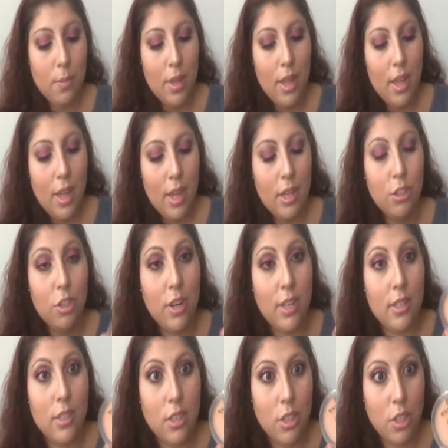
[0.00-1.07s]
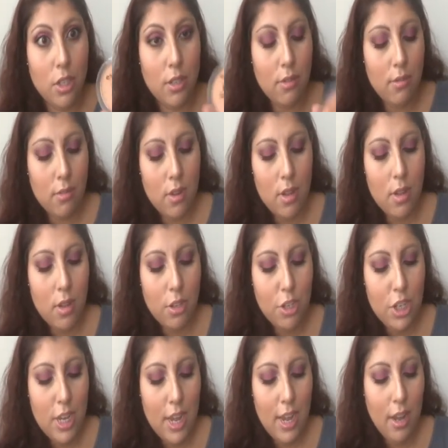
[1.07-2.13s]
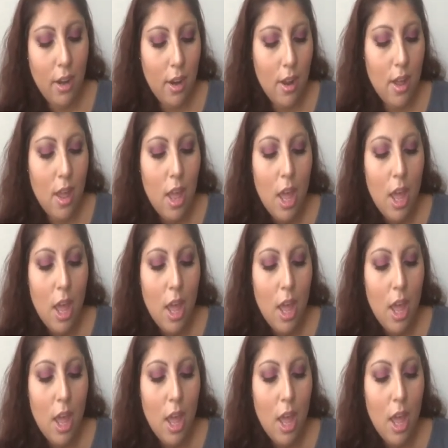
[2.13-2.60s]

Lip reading: my transition shade,